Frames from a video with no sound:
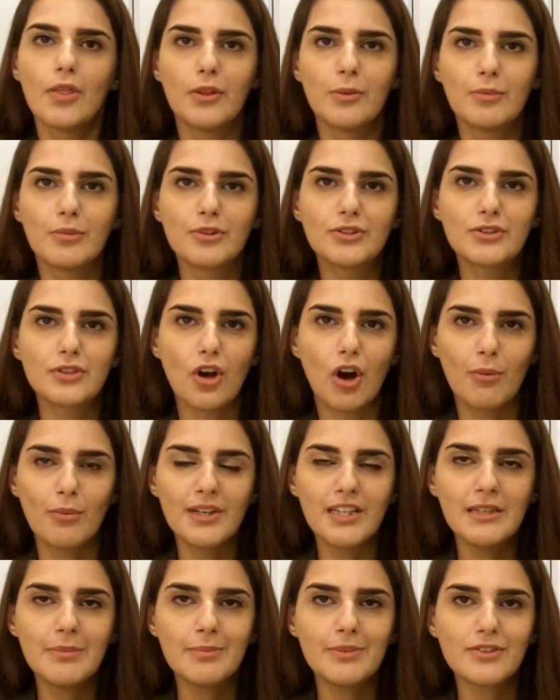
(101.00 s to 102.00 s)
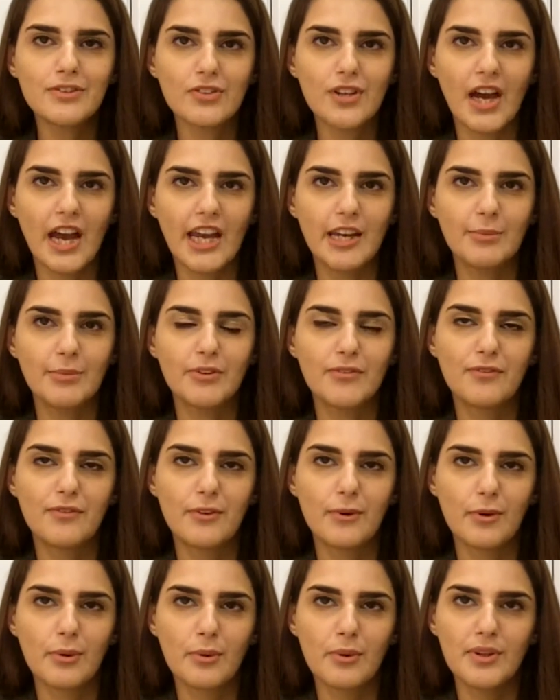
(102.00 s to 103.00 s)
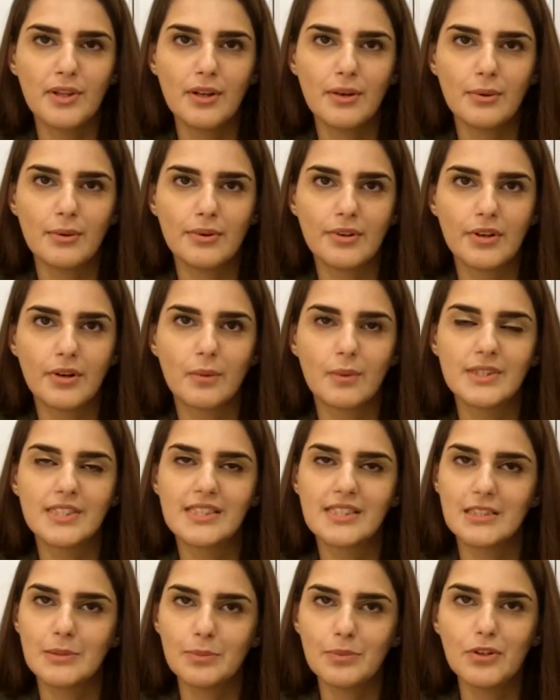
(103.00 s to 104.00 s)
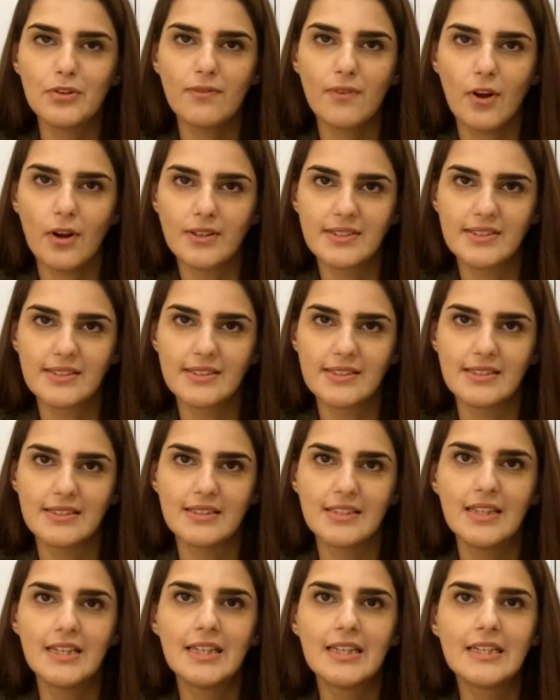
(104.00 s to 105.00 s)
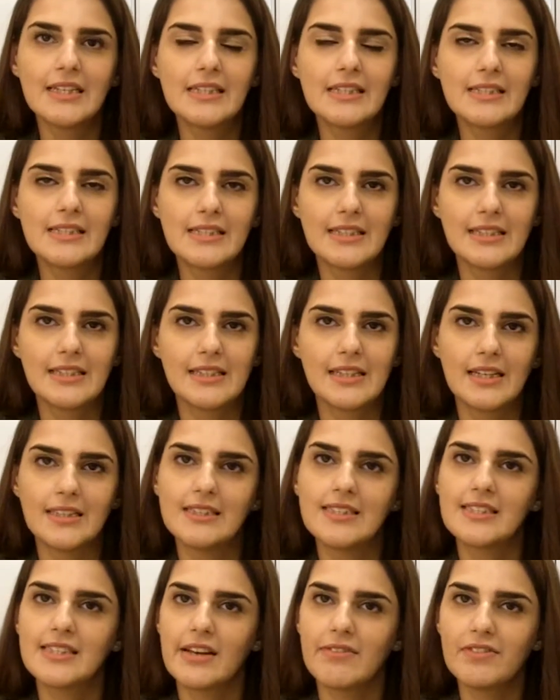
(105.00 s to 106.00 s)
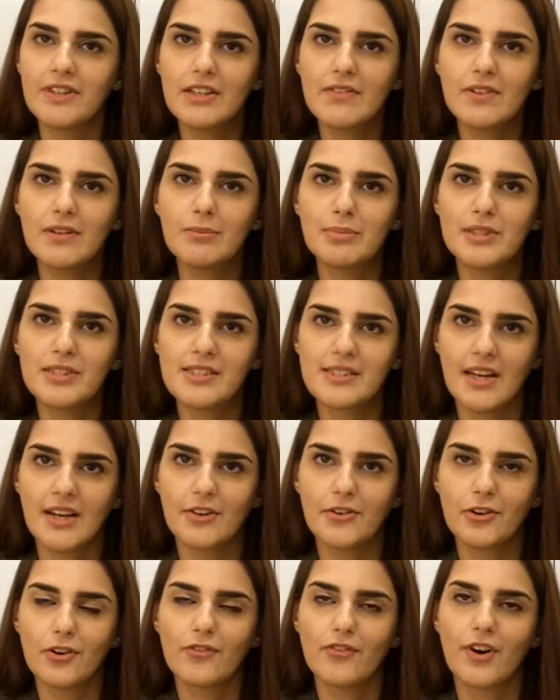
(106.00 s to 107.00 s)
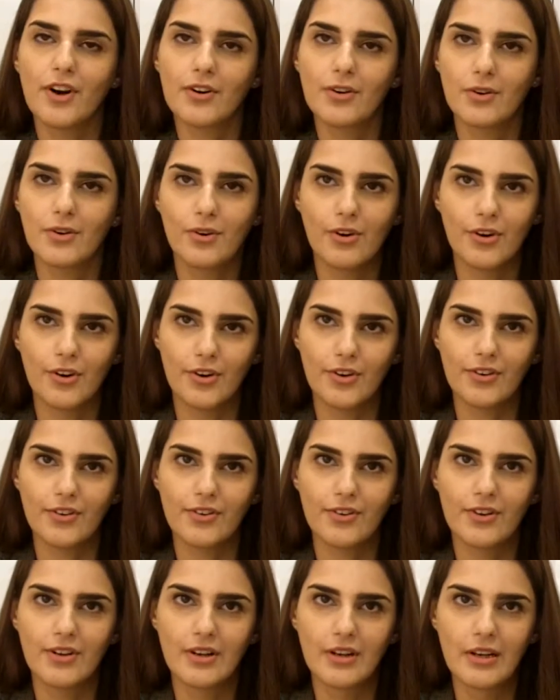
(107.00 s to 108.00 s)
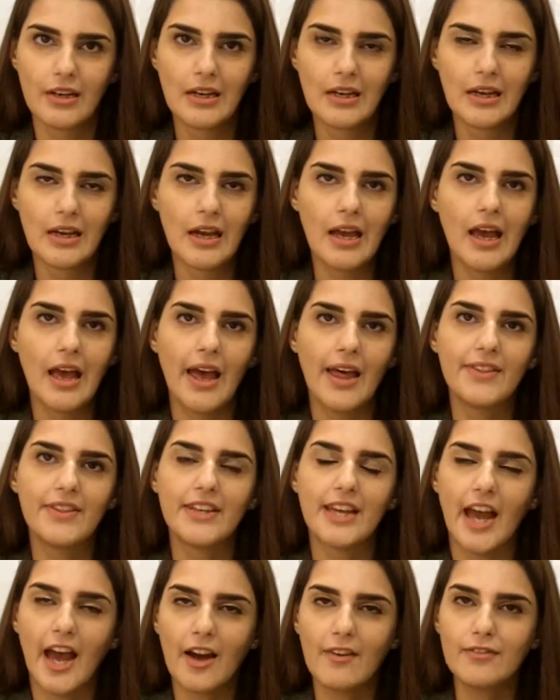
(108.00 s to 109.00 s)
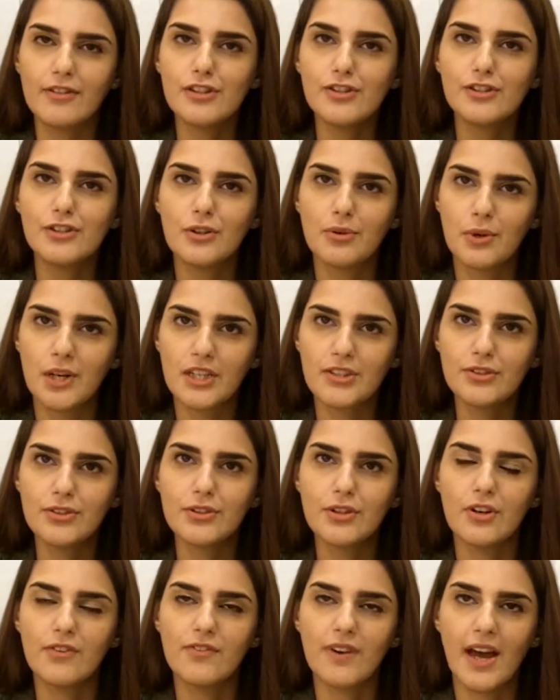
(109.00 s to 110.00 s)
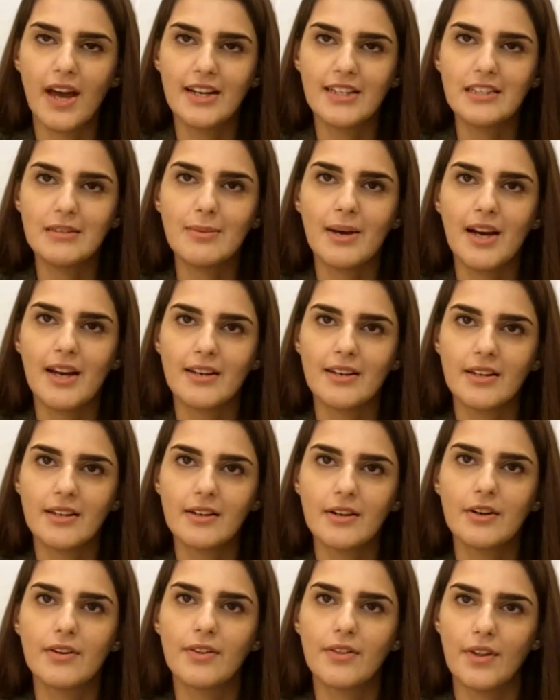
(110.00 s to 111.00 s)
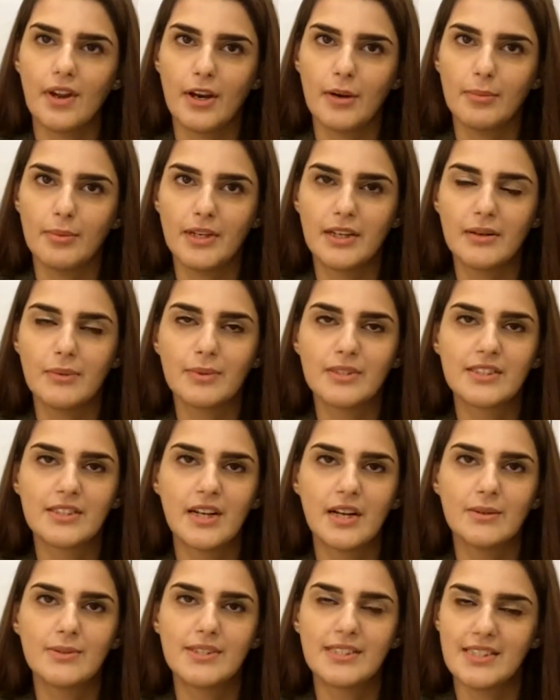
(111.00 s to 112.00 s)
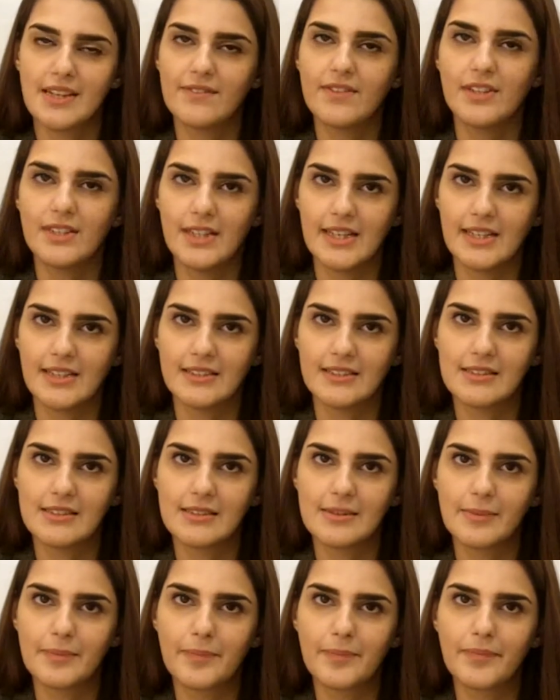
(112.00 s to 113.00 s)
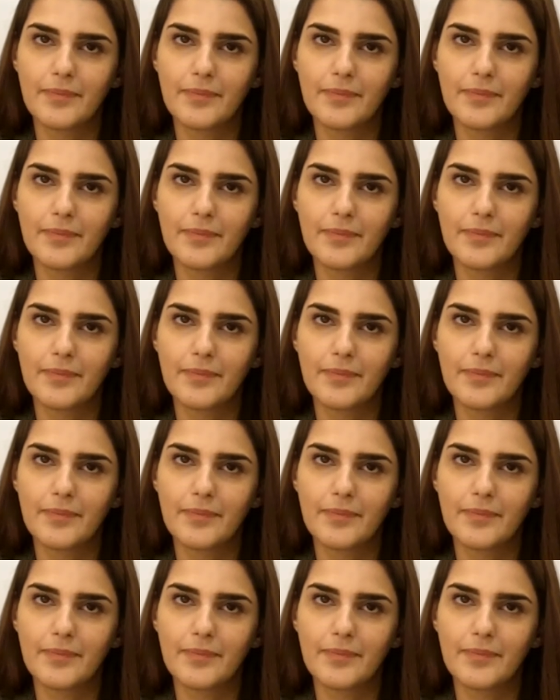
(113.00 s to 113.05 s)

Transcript: The most commonly prescribed fluoroquinolone was ciprofloxacin, seen in 71% of our cohort, and the average duration of antibiotic therapy was around 7 days.